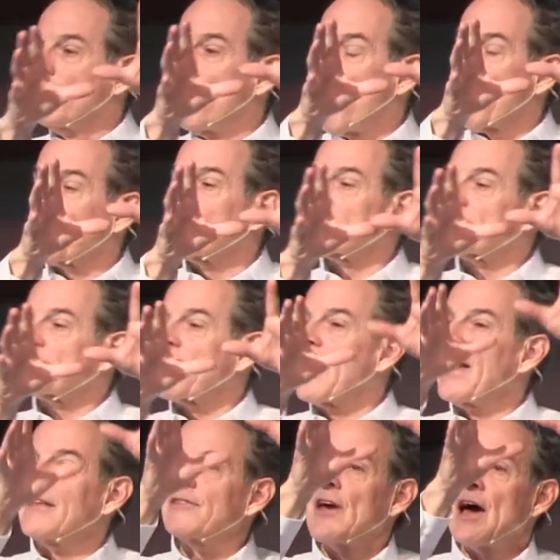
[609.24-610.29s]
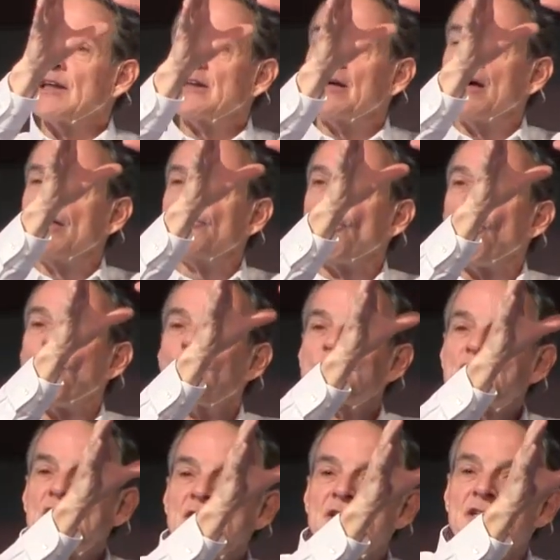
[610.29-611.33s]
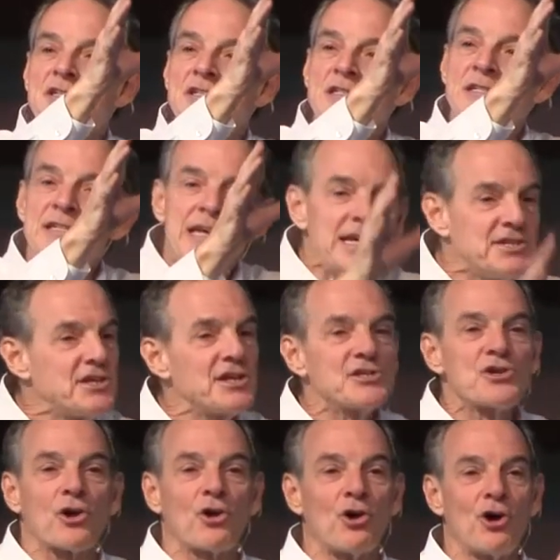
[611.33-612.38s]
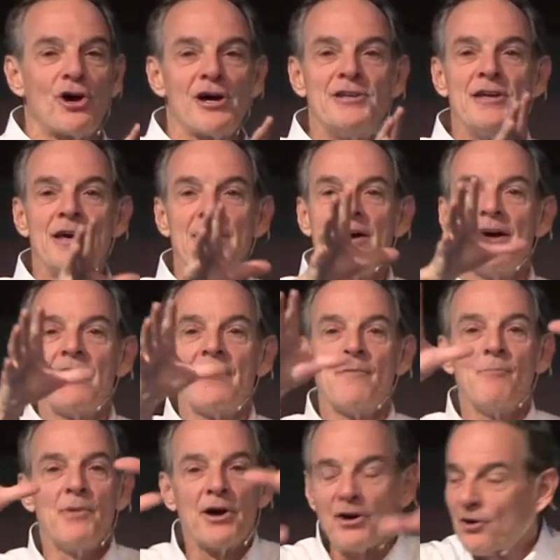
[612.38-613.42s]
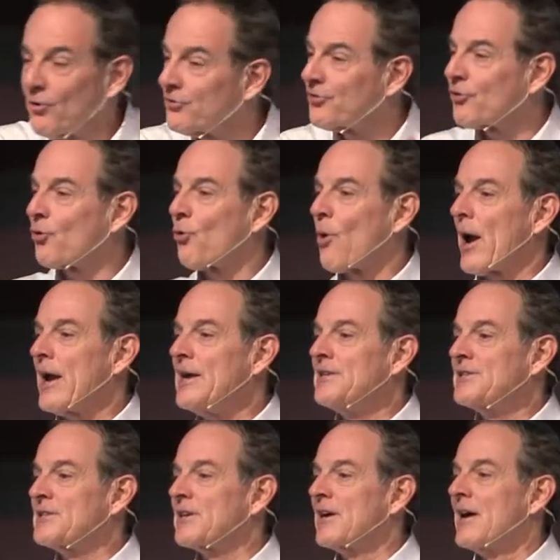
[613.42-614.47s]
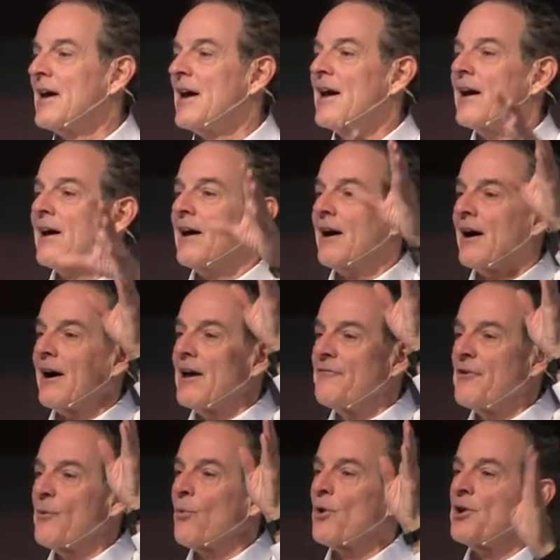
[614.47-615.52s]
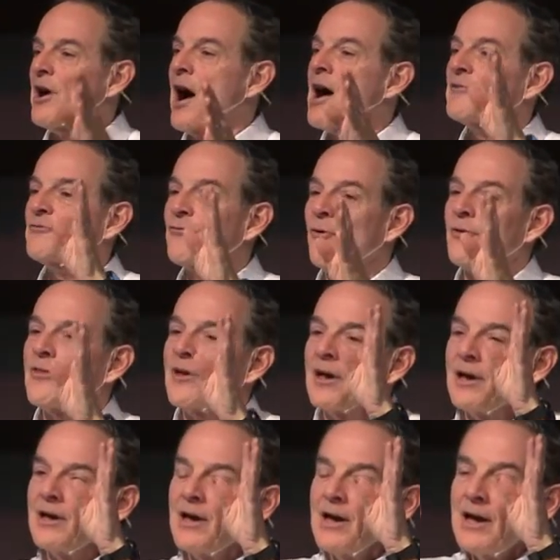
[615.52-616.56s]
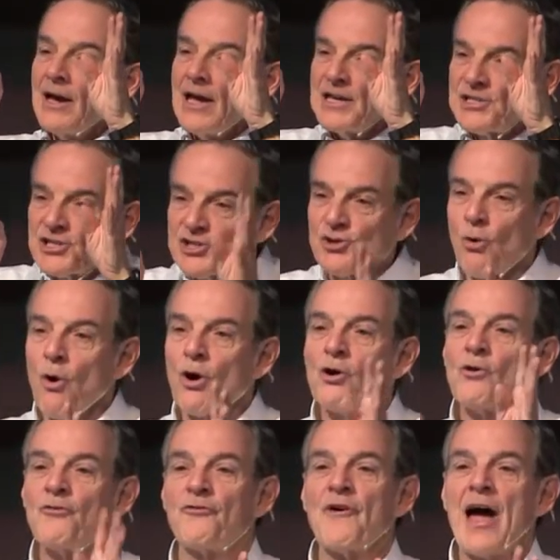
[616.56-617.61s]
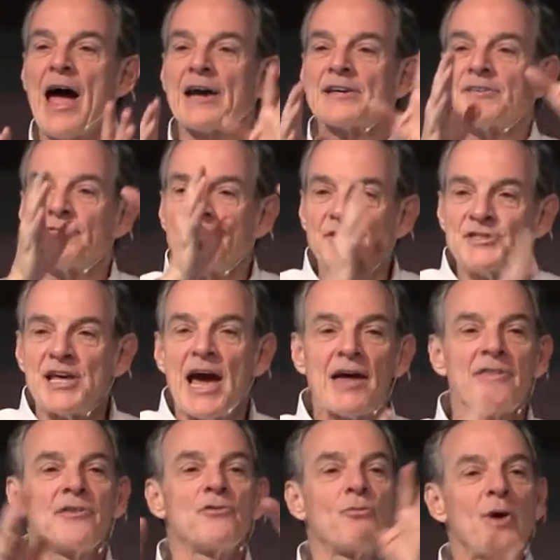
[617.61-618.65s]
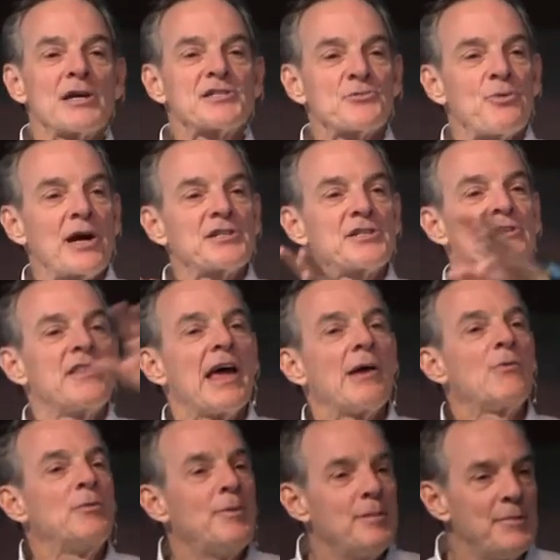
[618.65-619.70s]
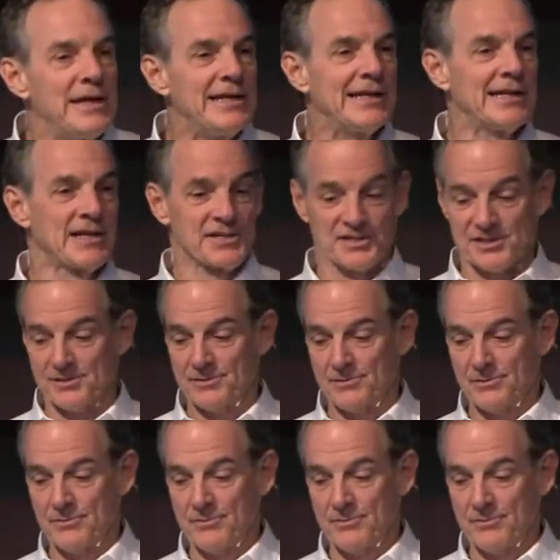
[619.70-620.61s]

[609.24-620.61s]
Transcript: Mark is saying that though Jesus' teachings are good, the miracles are great, uh, if it were not for the historical fact of the death and resurrection, they would be meaningless.